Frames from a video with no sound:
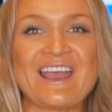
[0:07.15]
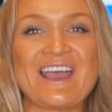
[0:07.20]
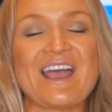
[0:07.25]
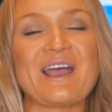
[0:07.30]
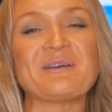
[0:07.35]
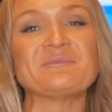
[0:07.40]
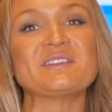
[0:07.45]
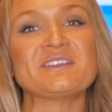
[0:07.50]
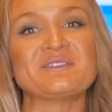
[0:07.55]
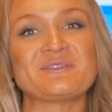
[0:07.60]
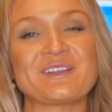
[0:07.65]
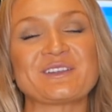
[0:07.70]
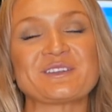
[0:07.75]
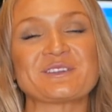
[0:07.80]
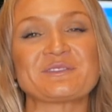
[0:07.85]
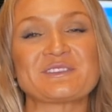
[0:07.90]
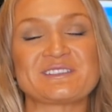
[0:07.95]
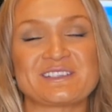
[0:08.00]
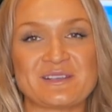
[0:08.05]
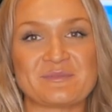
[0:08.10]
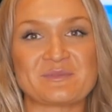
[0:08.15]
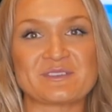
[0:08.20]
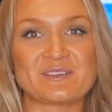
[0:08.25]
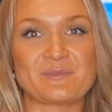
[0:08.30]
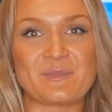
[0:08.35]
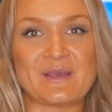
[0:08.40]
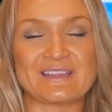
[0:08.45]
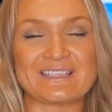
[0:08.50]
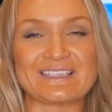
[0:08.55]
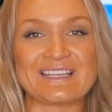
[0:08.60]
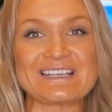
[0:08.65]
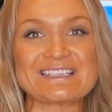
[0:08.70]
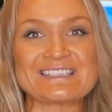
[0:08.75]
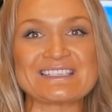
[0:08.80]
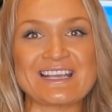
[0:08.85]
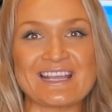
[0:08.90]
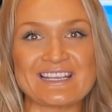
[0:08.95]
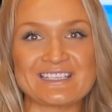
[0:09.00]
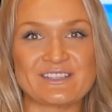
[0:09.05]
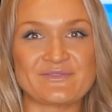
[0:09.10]
I'm the inventor of the Seberson method, a
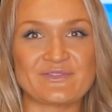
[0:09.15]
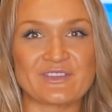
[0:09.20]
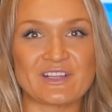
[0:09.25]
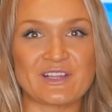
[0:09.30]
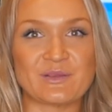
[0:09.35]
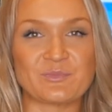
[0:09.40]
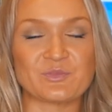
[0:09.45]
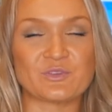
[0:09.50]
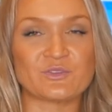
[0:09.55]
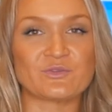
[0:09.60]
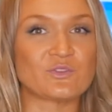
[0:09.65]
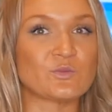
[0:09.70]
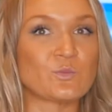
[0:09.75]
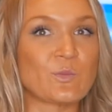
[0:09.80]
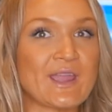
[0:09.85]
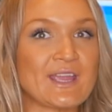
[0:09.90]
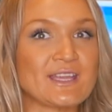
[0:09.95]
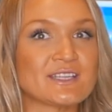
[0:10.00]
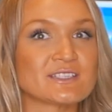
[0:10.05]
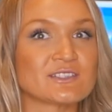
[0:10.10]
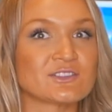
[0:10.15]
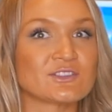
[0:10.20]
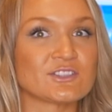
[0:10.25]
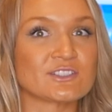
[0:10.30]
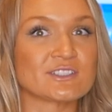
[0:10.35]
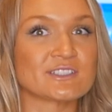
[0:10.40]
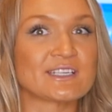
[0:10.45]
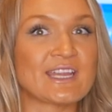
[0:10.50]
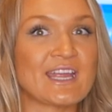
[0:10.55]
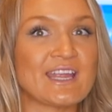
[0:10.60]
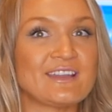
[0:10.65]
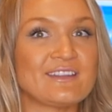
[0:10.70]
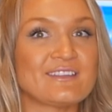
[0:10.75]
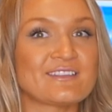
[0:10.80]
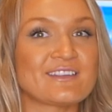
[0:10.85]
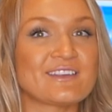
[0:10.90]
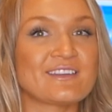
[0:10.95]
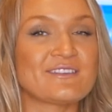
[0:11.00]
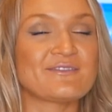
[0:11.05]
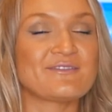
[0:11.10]
scientifically proven way to learn
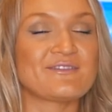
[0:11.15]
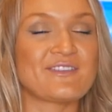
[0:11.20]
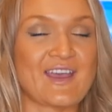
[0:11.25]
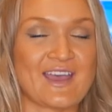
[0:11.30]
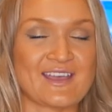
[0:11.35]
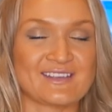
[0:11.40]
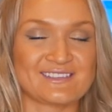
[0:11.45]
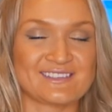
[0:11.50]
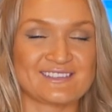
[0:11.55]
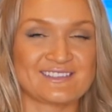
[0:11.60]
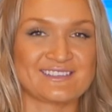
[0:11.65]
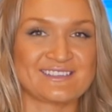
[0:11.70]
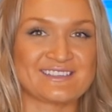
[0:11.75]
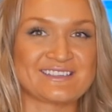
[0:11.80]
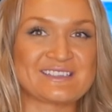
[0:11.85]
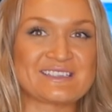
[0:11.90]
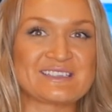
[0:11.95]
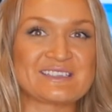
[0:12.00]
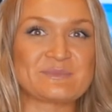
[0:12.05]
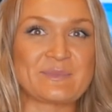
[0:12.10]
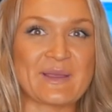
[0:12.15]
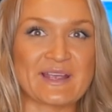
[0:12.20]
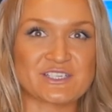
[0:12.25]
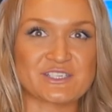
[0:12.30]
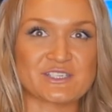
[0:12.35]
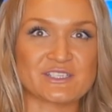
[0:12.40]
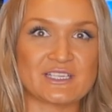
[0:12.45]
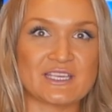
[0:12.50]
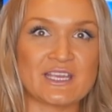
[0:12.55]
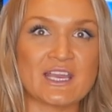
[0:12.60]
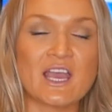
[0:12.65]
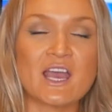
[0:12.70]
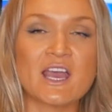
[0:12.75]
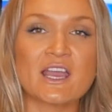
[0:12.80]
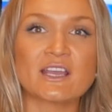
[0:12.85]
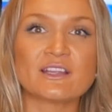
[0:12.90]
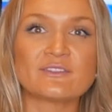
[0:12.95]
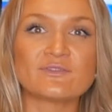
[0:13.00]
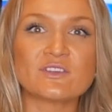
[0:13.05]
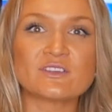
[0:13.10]
anything fast, especially
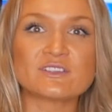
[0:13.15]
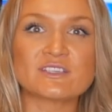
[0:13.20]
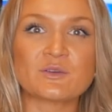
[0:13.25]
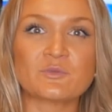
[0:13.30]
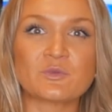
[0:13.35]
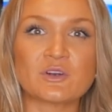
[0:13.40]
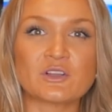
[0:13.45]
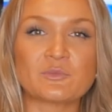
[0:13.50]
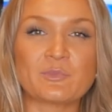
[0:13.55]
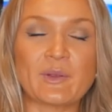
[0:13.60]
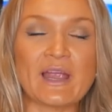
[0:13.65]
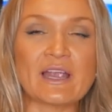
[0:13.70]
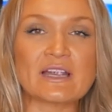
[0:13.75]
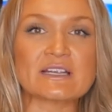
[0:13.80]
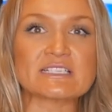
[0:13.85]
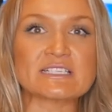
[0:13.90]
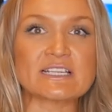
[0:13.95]
confusing word pairs